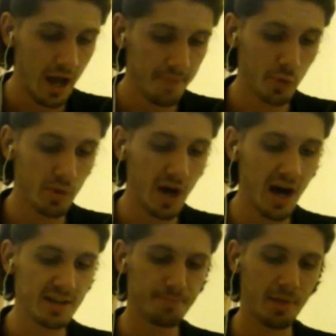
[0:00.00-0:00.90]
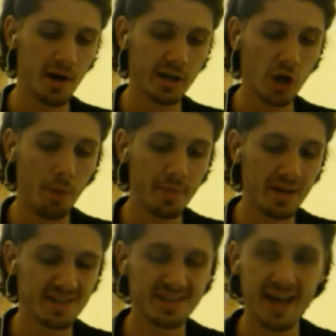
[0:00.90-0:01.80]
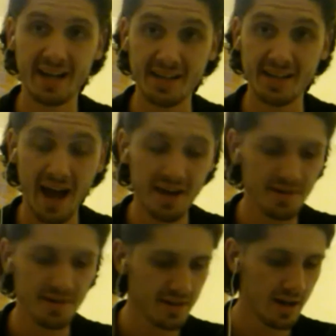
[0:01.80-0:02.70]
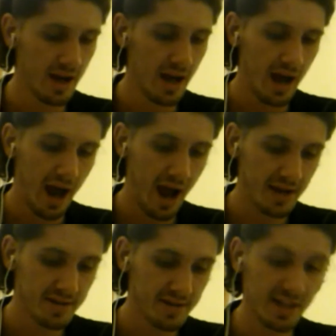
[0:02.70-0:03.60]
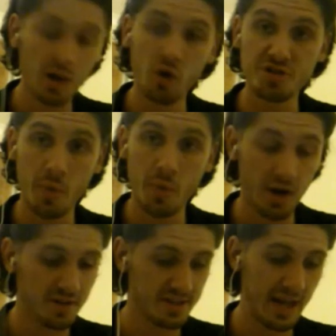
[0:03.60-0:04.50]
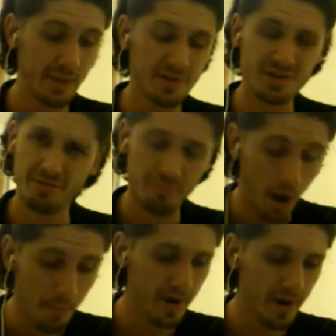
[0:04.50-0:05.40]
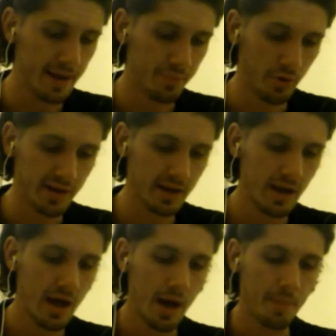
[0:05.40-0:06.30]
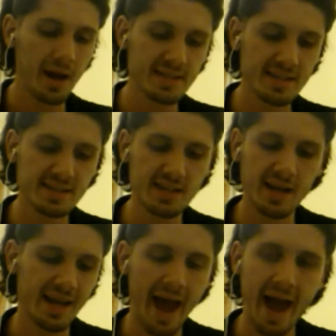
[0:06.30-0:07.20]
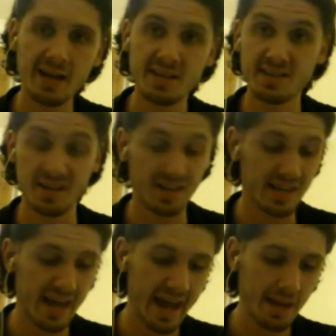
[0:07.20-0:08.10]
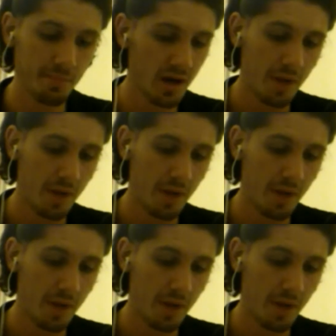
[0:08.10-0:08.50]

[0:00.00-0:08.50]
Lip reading: You can't buy copies second hand. And he also went on to say, which is a brilliant point, places like Kex and Game,